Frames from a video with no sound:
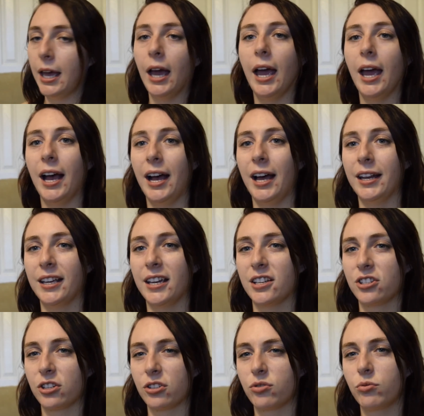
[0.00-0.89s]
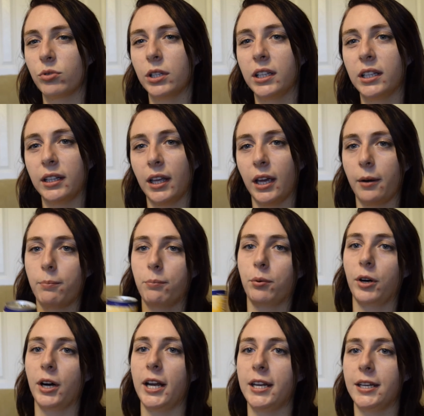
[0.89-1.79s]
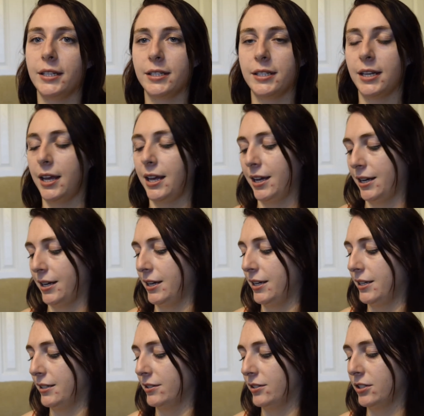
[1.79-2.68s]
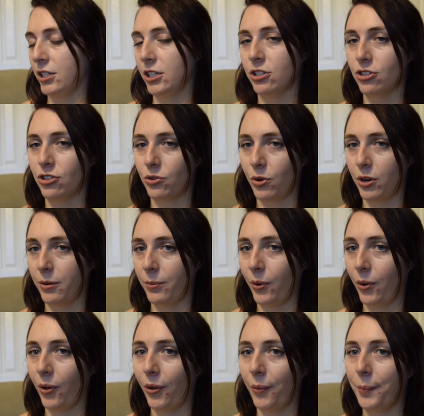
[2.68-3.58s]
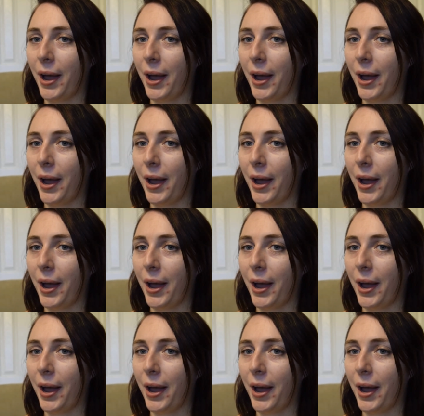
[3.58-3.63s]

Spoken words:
and it's just really like bright and enjoyable.